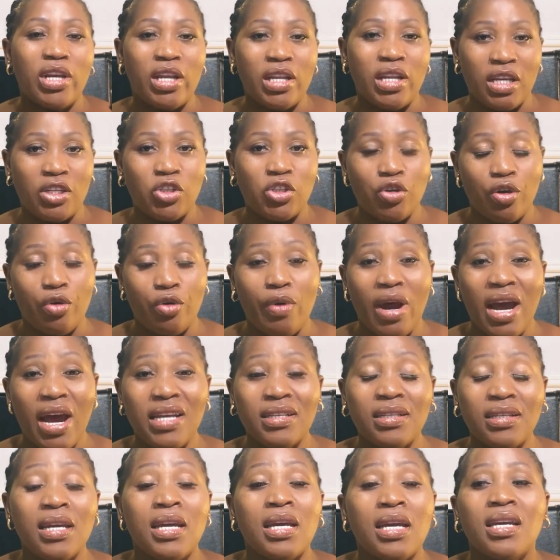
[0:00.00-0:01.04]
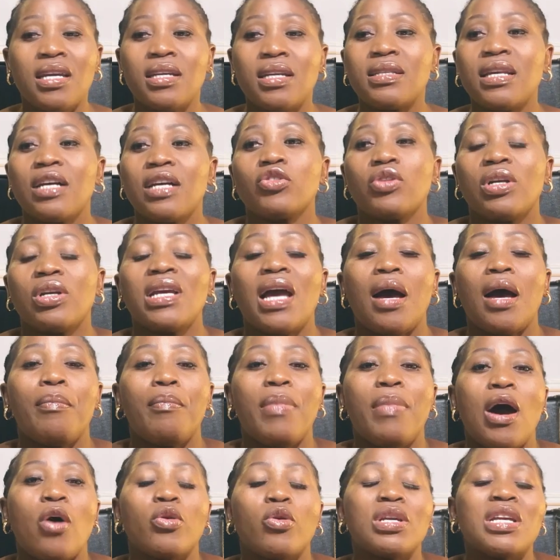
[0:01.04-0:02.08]
energy, right? It's actually
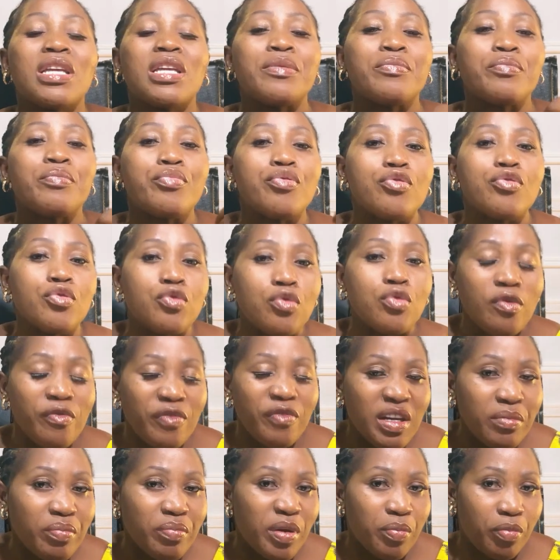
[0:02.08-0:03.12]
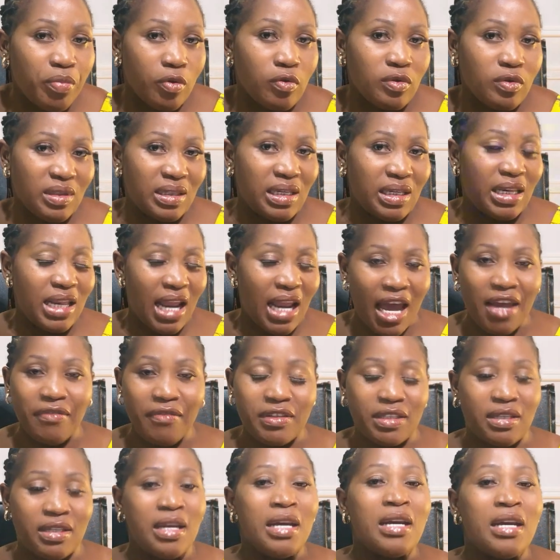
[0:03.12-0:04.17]
about improving people's
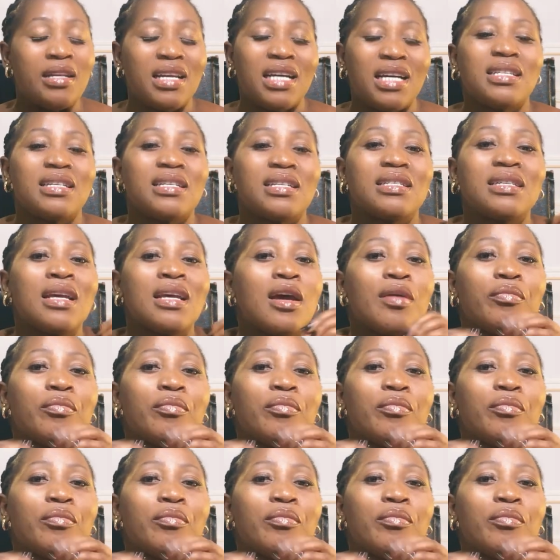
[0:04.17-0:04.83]
lives, that is,